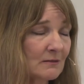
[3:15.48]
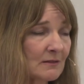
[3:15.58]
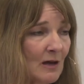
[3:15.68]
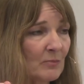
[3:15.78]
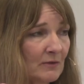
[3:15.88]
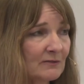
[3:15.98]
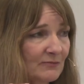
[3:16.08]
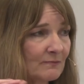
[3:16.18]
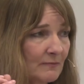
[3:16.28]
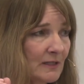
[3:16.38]
couple
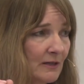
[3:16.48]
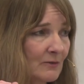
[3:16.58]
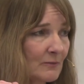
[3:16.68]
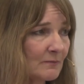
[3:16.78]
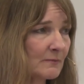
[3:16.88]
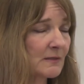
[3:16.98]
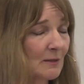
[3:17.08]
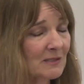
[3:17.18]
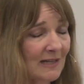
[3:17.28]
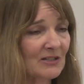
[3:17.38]
of, you know,
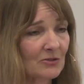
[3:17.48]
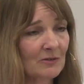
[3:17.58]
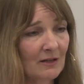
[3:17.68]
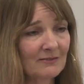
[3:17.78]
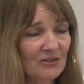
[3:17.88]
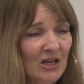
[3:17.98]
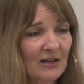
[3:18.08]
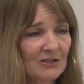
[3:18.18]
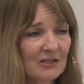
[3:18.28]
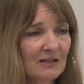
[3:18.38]
substantial kind of
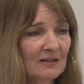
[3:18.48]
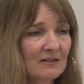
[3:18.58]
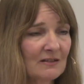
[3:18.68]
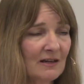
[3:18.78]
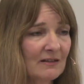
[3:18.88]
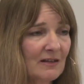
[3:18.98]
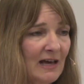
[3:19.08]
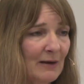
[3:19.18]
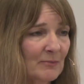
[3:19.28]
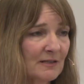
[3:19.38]
changes that
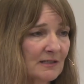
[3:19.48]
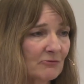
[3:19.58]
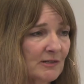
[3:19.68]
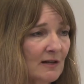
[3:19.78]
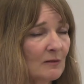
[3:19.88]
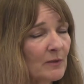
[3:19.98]
happened as a result.